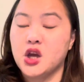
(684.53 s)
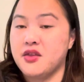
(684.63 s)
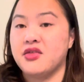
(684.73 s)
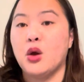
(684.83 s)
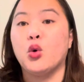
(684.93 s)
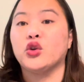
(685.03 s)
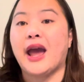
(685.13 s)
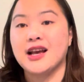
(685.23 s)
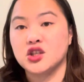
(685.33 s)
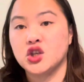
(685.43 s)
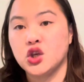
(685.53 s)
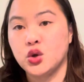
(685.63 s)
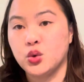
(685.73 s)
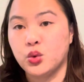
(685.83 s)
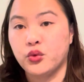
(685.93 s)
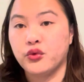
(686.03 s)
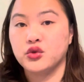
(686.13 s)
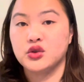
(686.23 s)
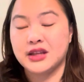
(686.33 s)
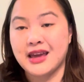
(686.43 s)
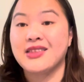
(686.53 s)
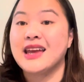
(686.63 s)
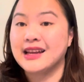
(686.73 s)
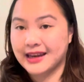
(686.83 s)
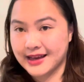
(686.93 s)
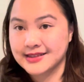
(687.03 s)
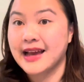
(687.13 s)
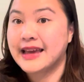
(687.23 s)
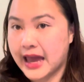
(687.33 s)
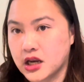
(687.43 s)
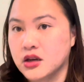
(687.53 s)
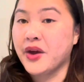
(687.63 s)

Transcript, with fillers: they won't ask you to take the NCLEX again.